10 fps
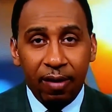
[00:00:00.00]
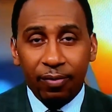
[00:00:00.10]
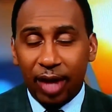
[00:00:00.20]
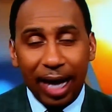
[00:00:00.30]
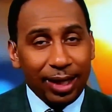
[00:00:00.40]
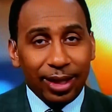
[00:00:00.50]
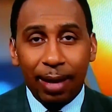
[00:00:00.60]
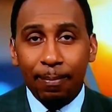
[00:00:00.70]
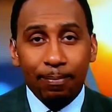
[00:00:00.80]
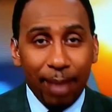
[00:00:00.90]
That is
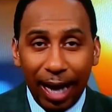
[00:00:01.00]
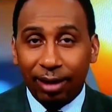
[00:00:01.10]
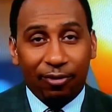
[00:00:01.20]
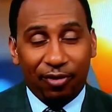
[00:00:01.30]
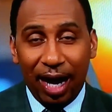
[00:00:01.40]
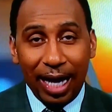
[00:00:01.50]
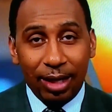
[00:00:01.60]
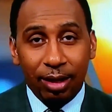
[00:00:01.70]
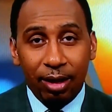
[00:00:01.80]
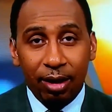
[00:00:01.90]
a mega fight
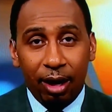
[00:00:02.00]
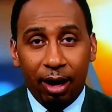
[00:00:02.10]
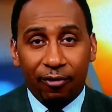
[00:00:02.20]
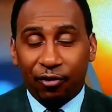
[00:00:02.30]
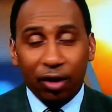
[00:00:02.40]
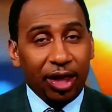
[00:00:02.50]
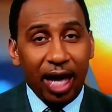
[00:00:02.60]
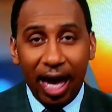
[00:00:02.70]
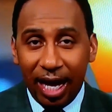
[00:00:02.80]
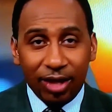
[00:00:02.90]
for the
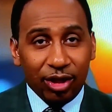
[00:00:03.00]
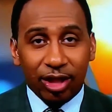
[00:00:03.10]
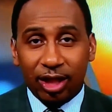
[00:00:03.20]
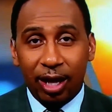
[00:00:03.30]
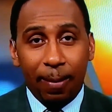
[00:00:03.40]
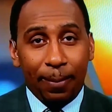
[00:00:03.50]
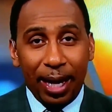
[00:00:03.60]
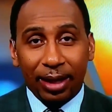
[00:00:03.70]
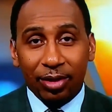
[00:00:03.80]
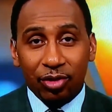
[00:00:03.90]
ages, Skip
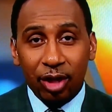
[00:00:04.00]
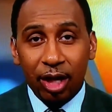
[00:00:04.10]
Bayles.